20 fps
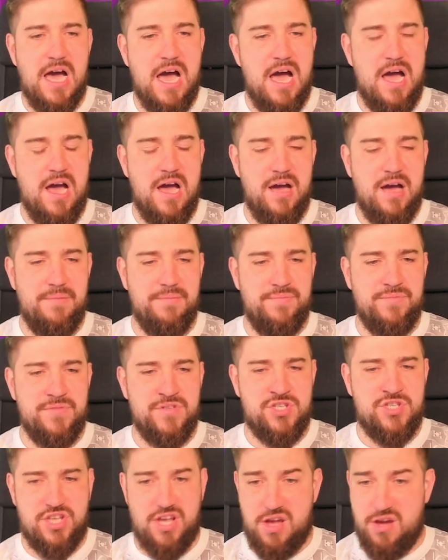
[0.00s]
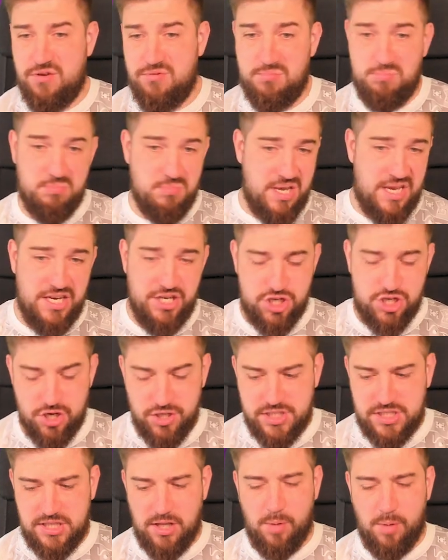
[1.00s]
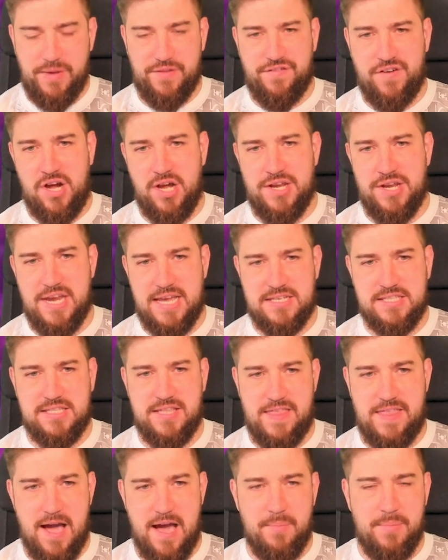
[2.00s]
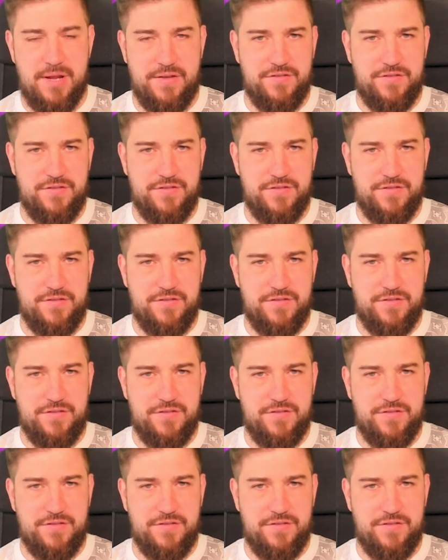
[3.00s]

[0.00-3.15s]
So he should still be fine next to that,